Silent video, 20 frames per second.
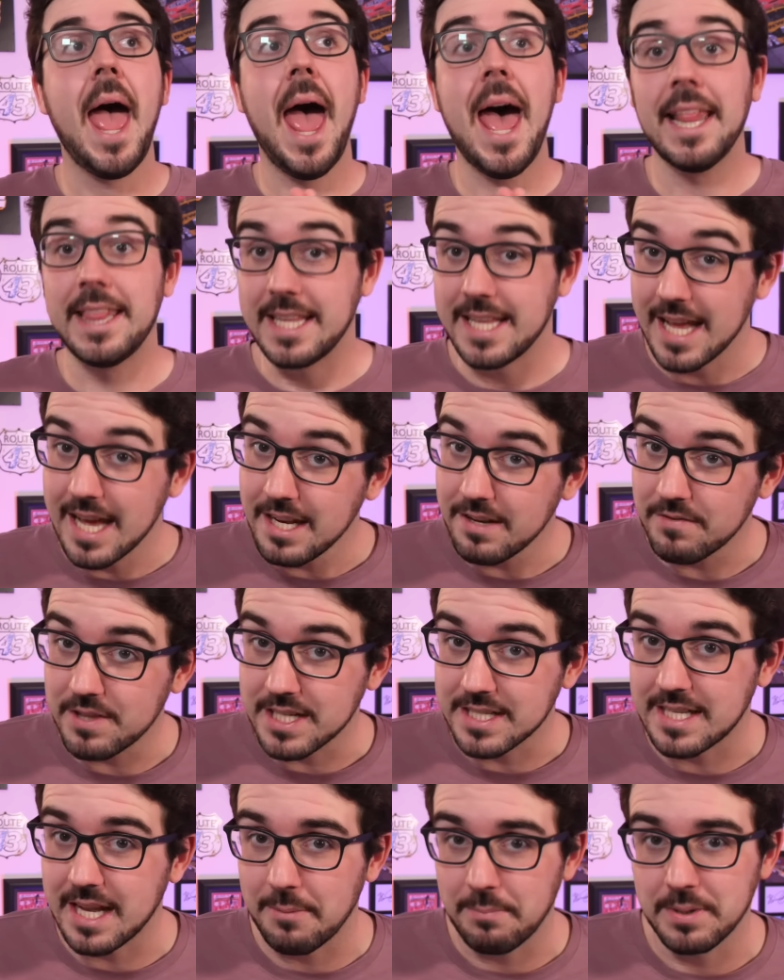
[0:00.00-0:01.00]
at the end of
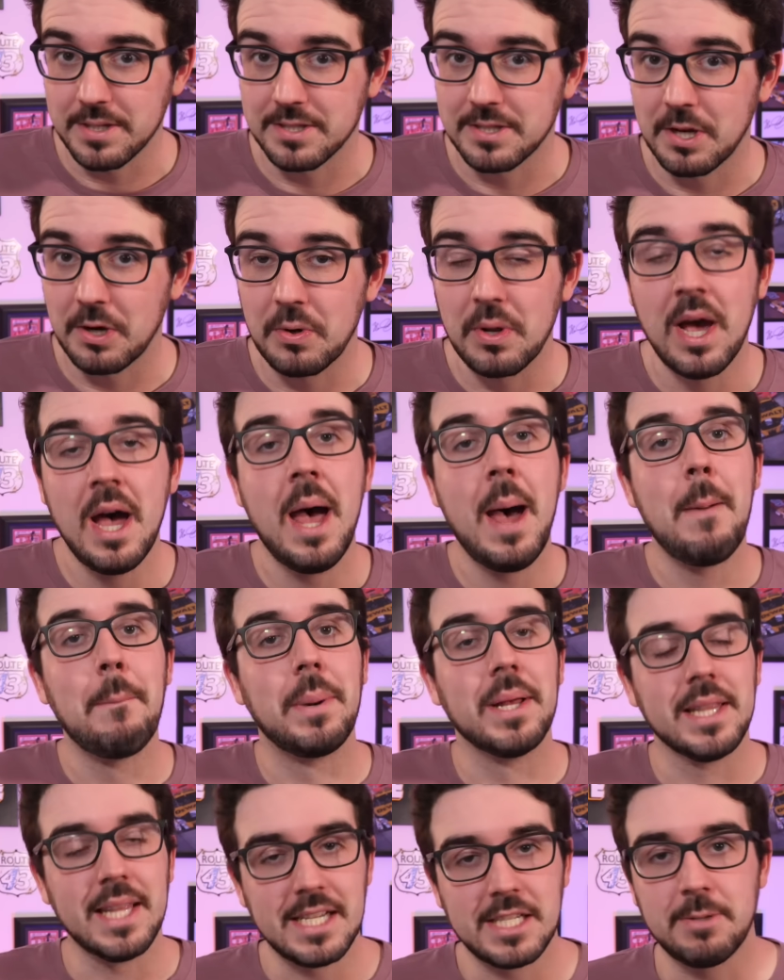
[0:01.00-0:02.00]
this episode,
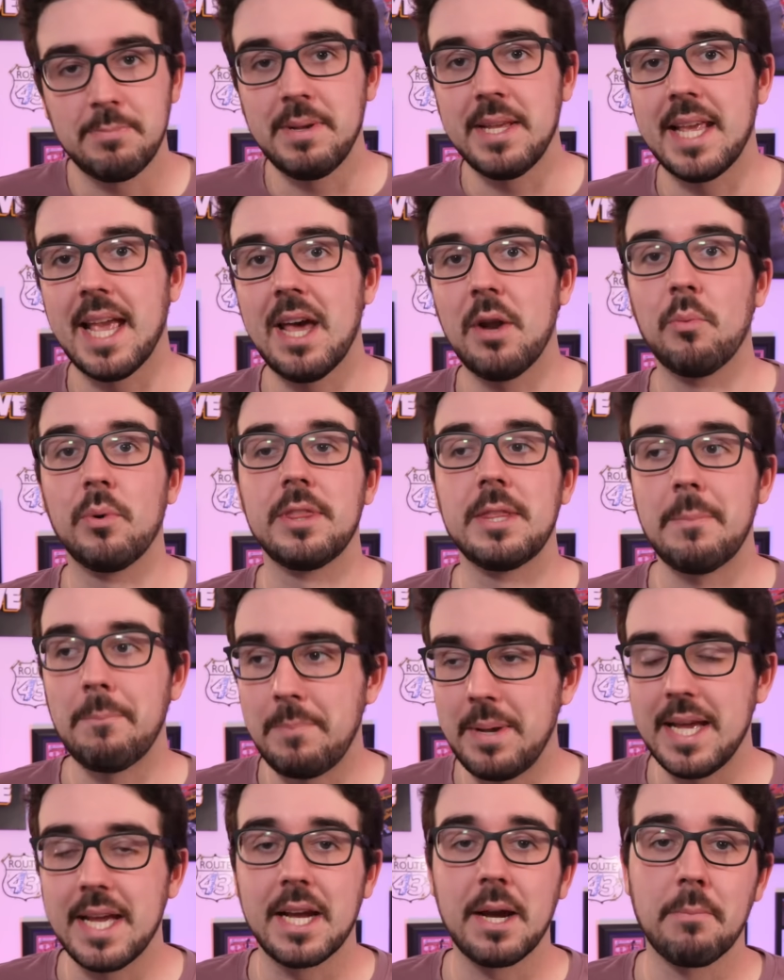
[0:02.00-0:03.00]
but let's begin with the
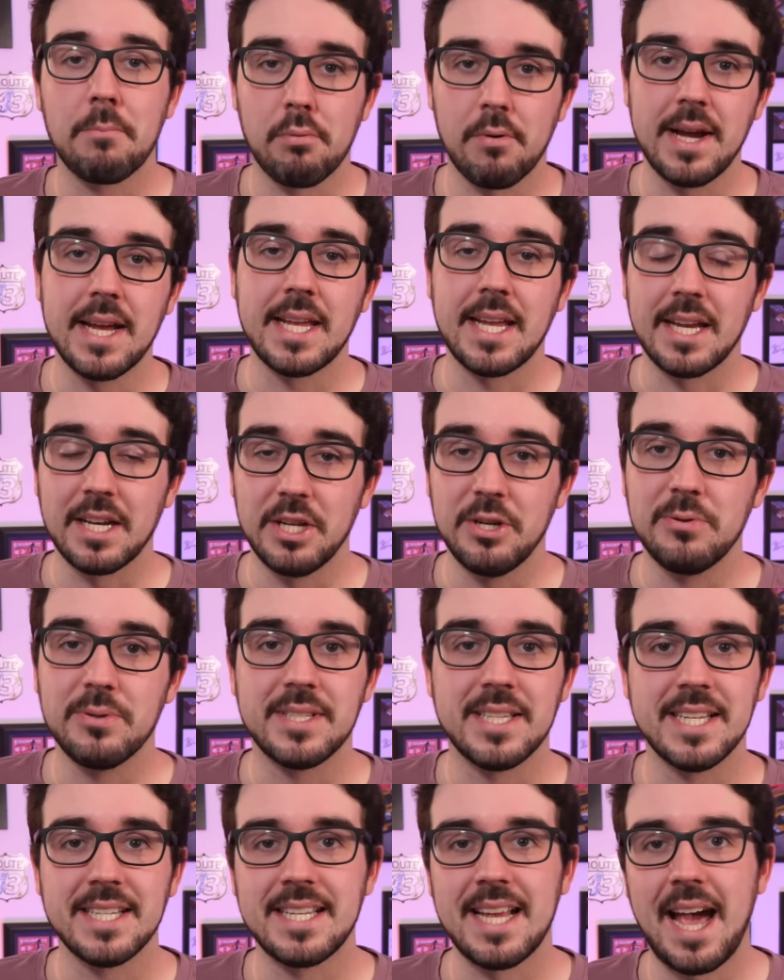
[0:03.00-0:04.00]
big breaking news
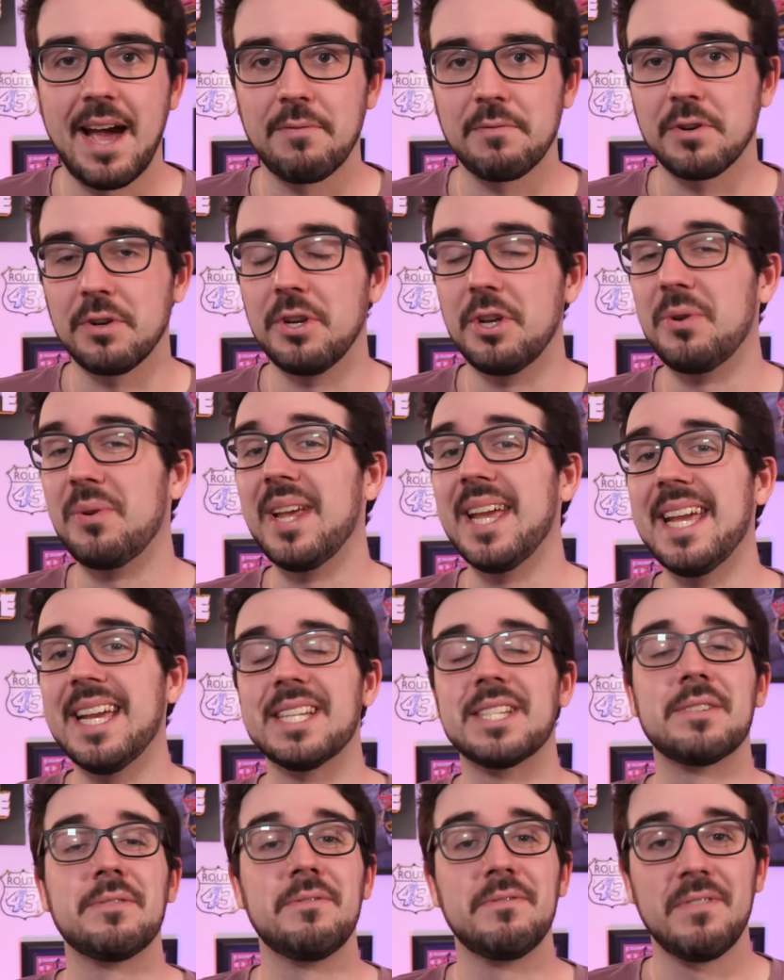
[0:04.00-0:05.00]
this afternoon.
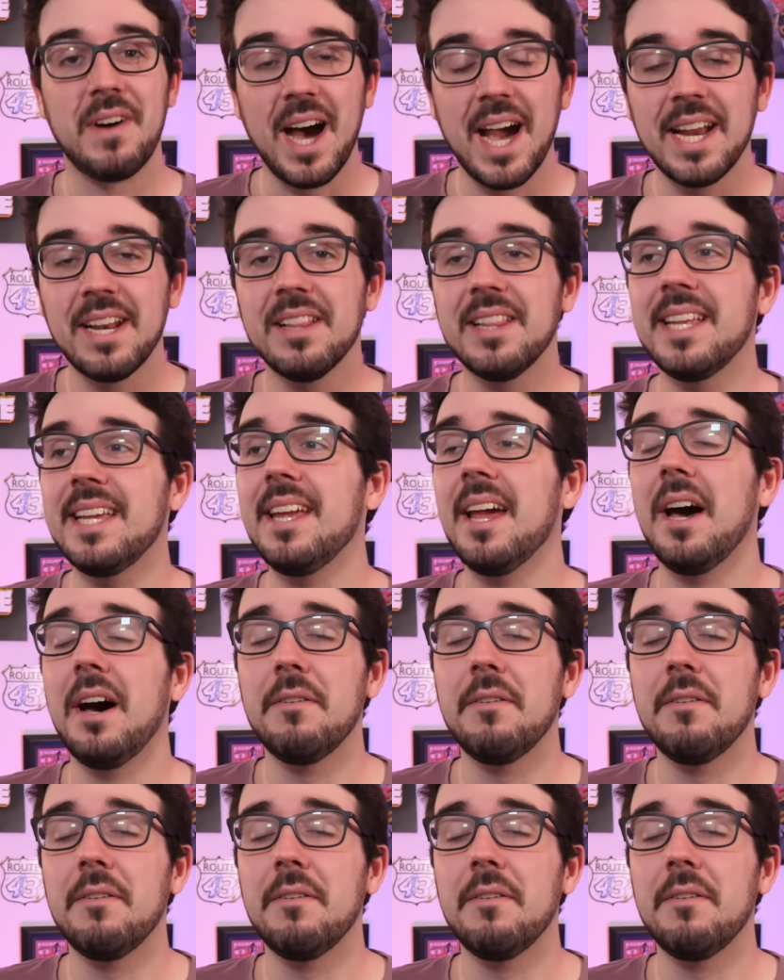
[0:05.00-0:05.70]
It's finally